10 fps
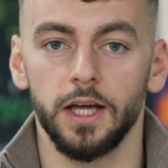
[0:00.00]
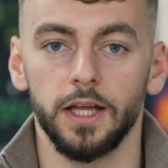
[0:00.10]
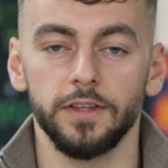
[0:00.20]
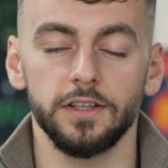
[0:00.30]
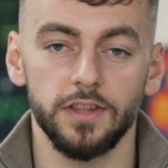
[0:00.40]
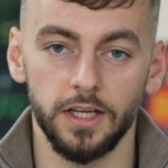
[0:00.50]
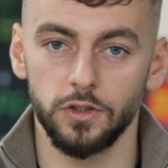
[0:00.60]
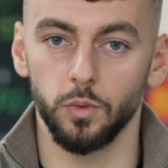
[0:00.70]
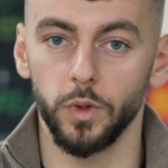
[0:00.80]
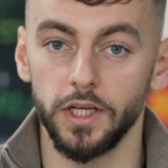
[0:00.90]
And there's things
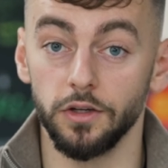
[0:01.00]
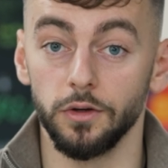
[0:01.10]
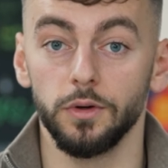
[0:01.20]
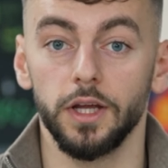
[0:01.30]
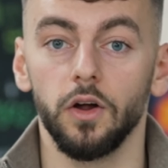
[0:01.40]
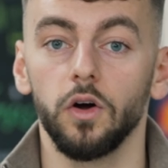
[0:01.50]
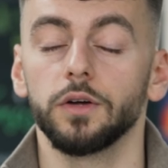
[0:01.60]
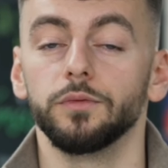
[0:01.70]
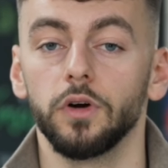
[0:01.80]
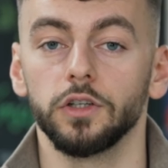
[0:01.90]
that we do in our
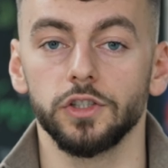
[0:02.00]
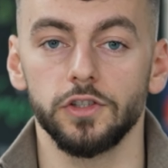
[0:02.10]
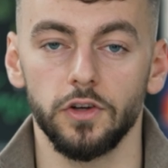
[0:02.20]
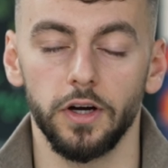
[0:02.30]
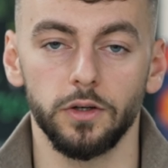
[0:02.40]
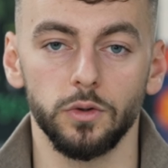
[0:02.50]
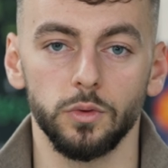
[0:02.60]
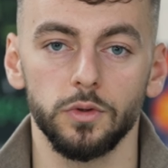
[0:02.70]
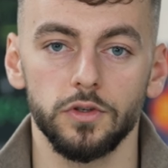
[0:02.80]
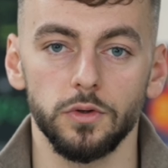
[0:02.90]
conversion cycle
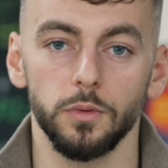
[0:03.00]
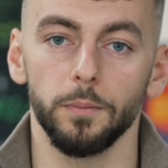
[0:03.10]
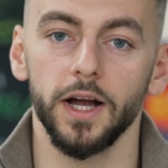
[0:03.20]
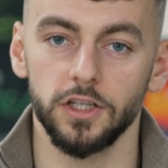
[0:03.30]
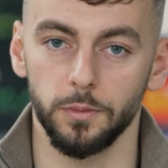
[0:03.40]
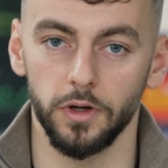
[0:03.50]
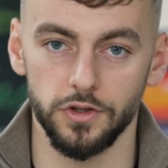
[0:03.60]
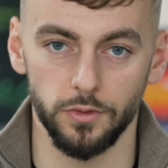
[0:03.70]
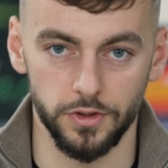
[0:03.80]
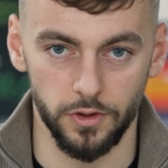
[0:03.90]
to maximize
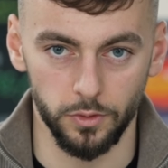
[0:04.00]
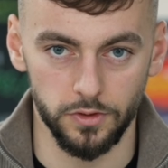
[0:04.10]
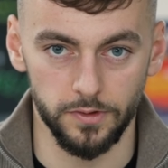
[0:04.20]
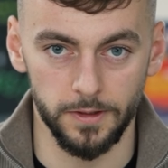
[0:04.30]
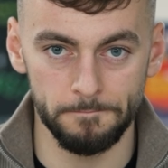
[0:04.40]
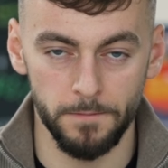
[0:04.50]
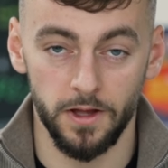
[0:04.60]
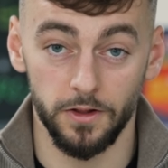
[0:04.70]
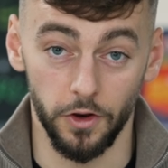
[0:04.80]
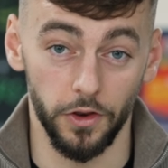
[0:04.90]
the results of it.
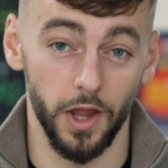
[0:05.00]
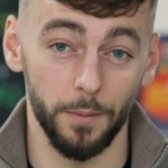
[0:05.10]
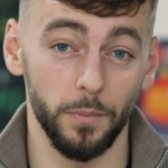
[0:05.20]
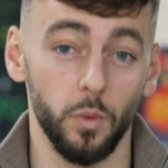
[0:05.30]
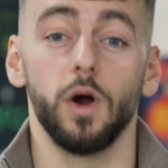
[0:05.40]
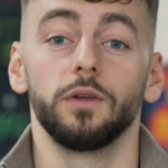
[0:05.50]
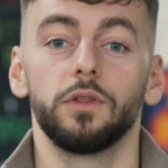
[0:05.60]
The number one